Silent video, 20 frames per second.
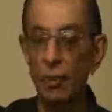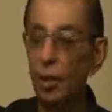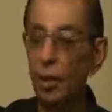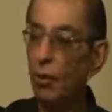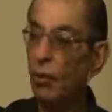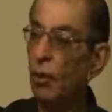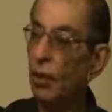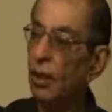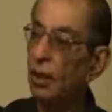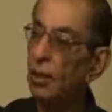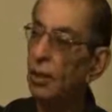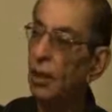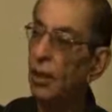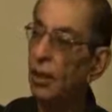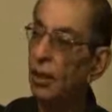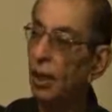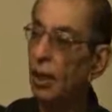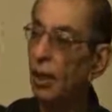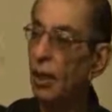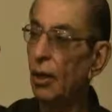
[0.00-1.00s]
But you are
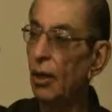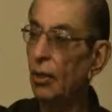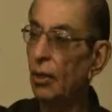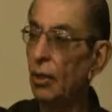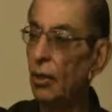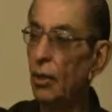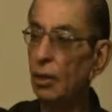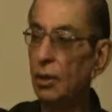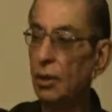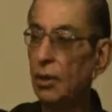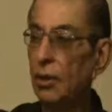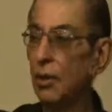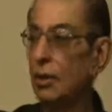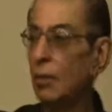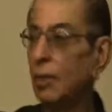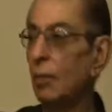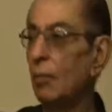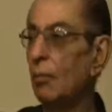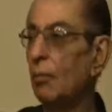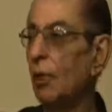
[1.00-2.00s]
still taking
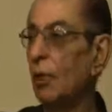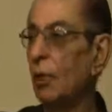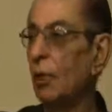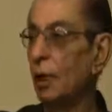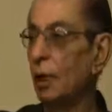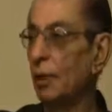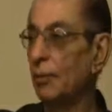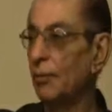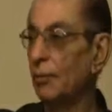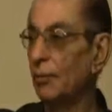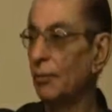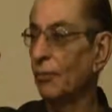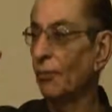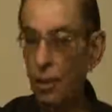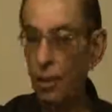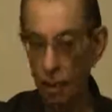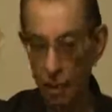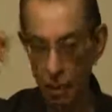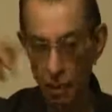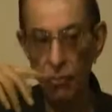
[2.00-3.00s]
toxins in the body.
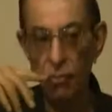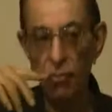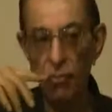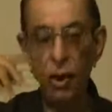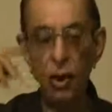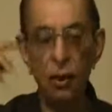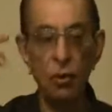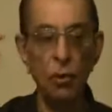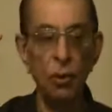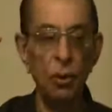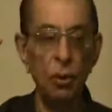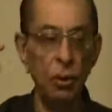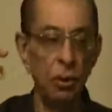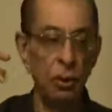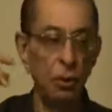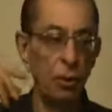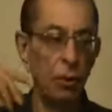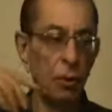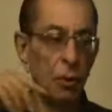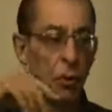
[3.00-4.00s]
Very good.
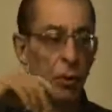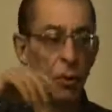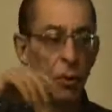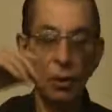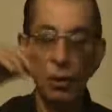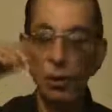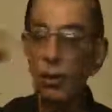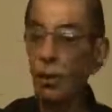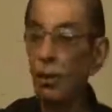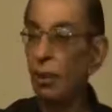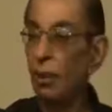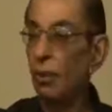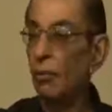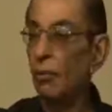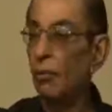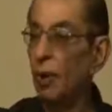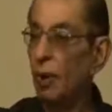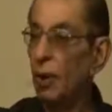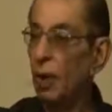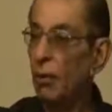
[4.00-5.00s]

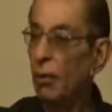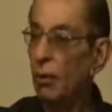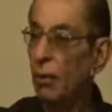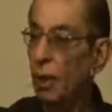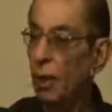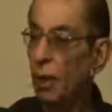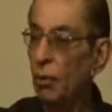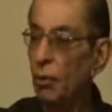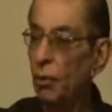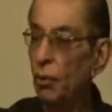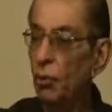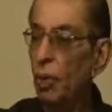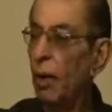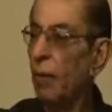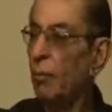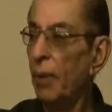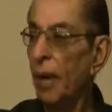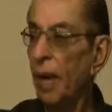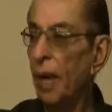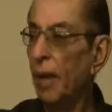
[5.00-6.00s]
Whatever you
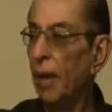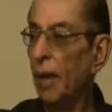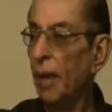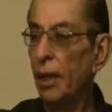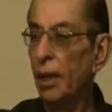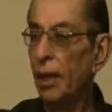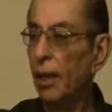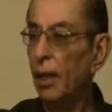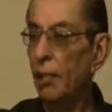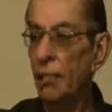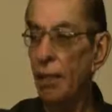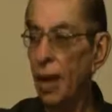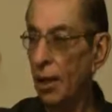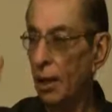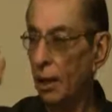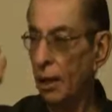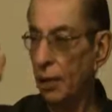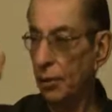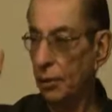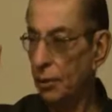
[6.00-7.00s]
are buying in the
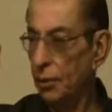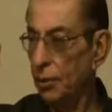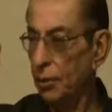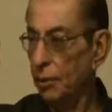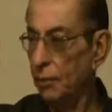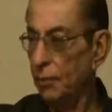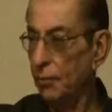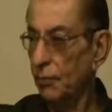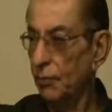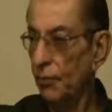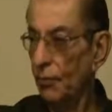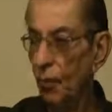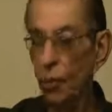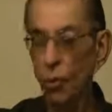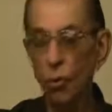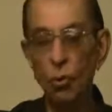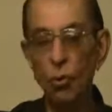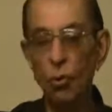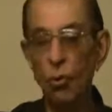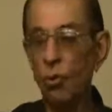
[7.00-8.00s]
market,
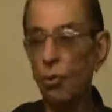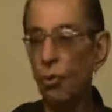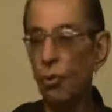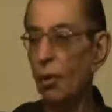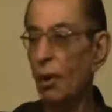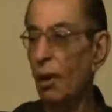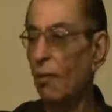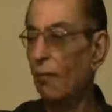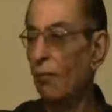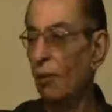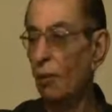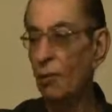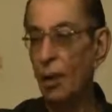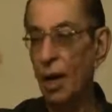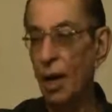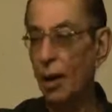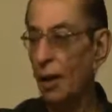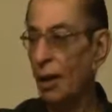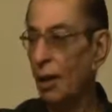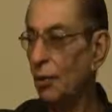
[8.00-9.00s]
you go to Crawford
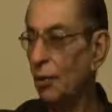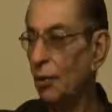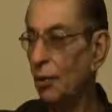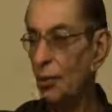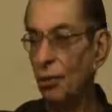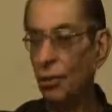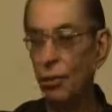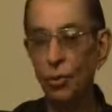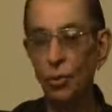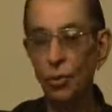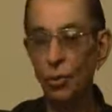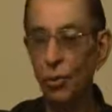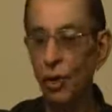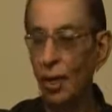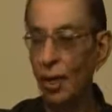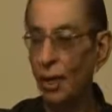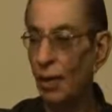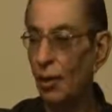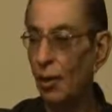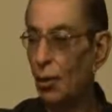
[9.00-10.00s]
market, you go to
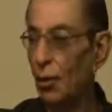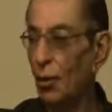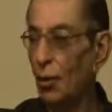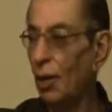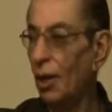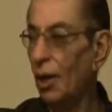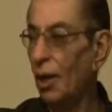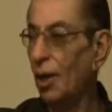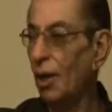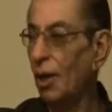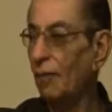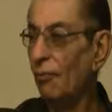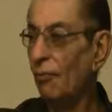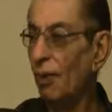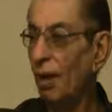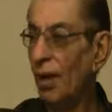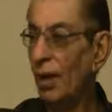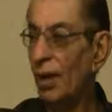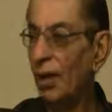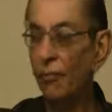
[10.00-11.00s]
your local
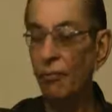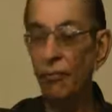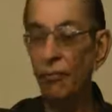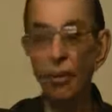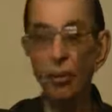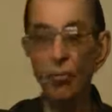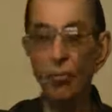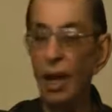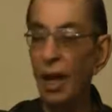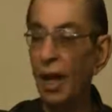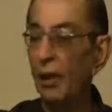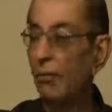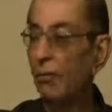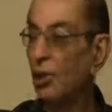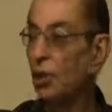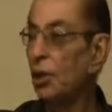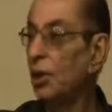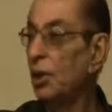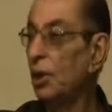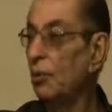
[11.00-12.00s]
vendor for buying
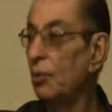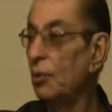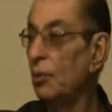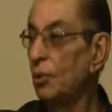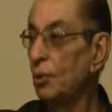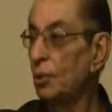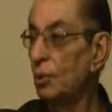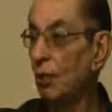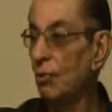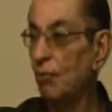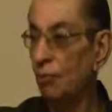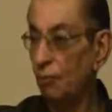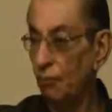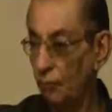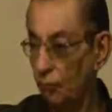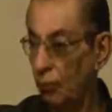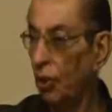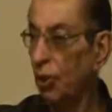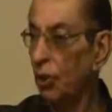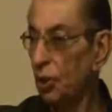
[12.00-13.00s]
vegetables and
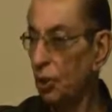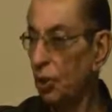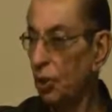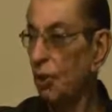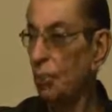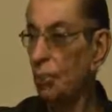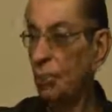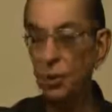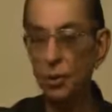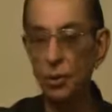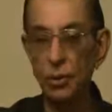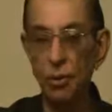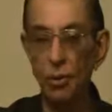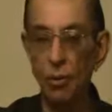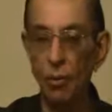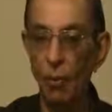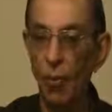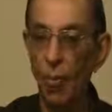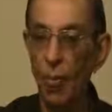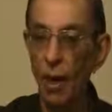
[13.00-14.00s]
vegetables, you know.